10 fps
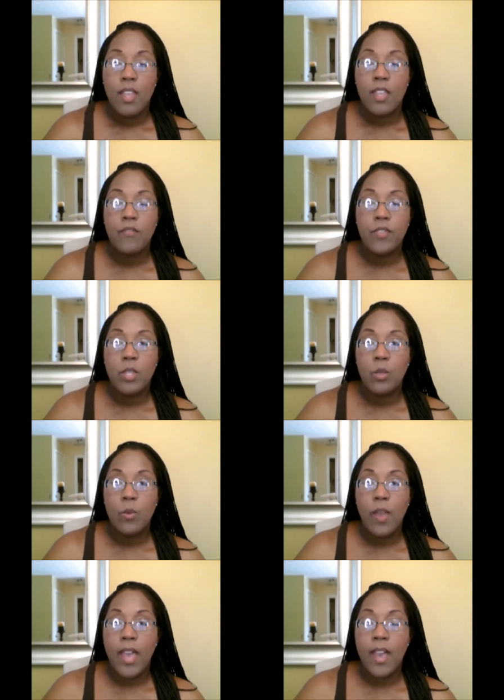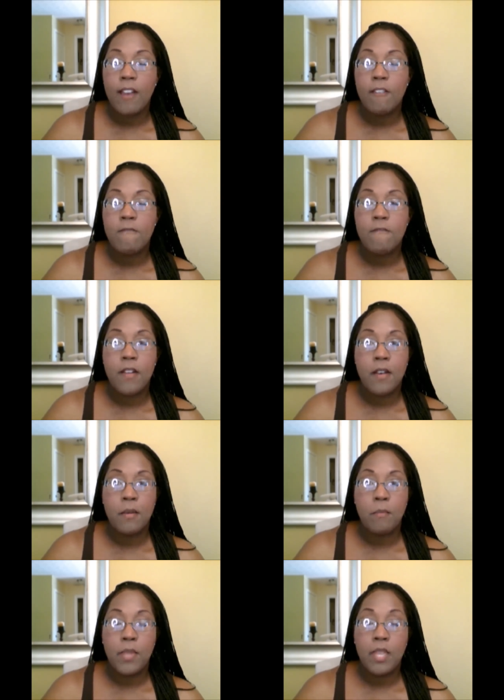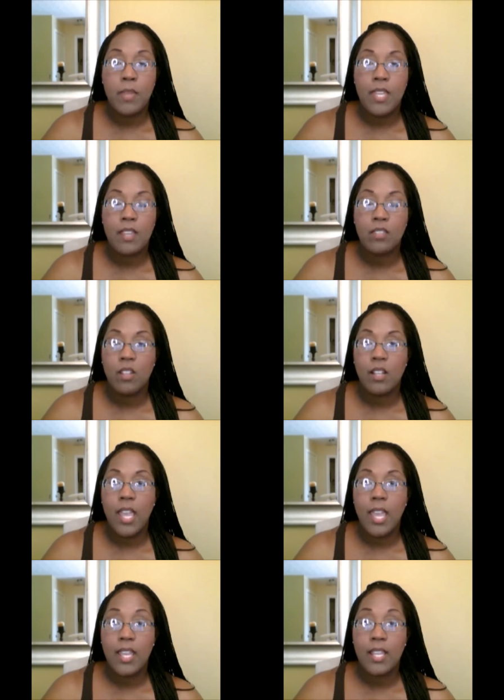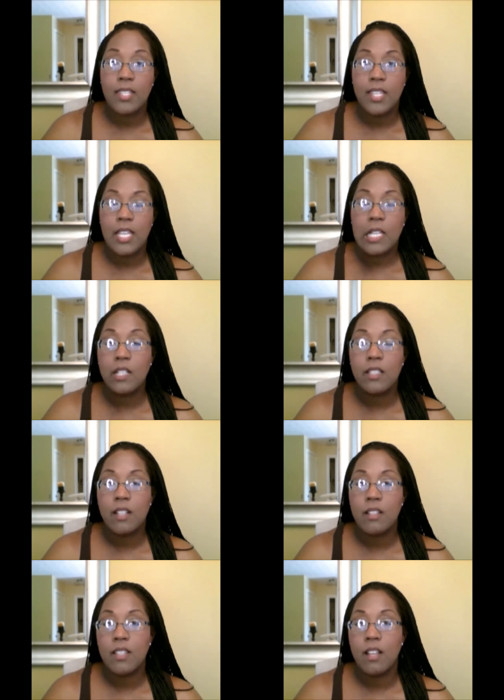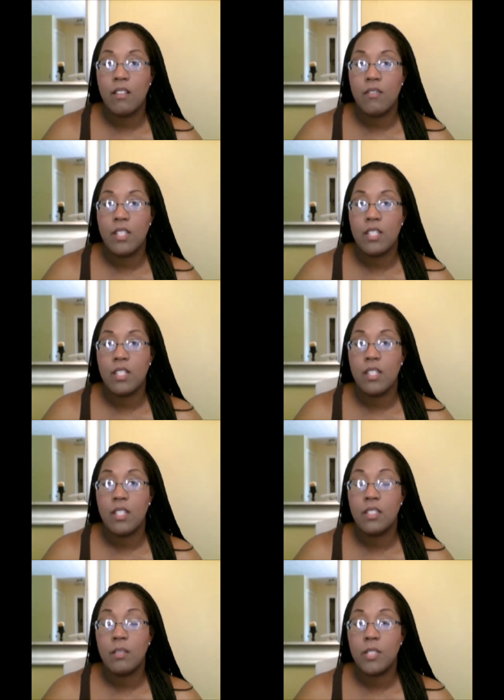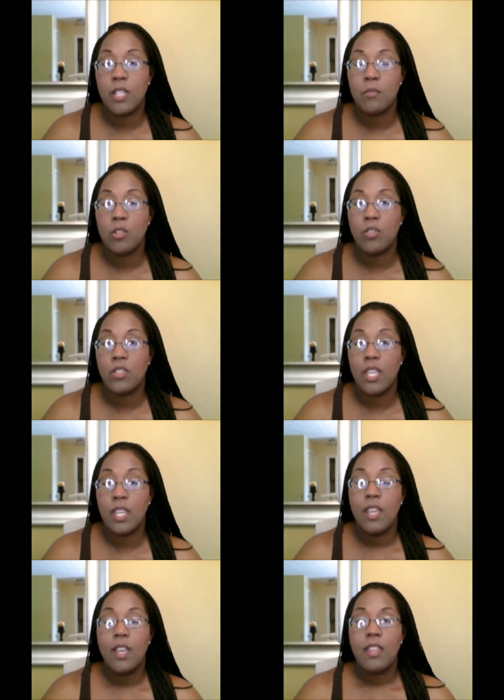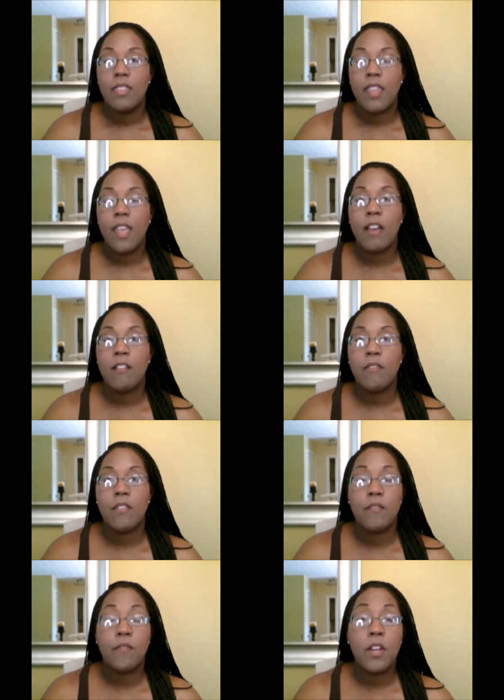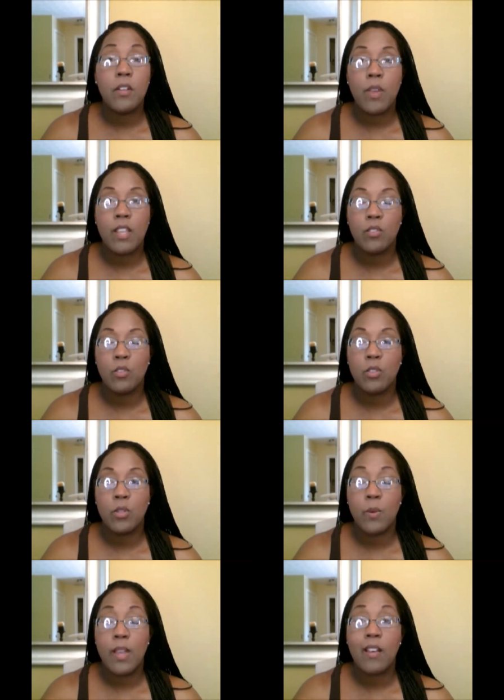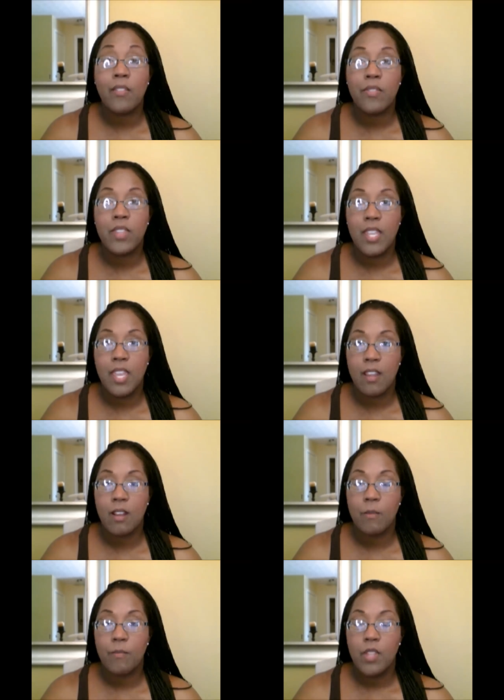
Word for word: if you have um, PBS or KET on your television, then sometimes you'll see they have fundraisers throughout the year.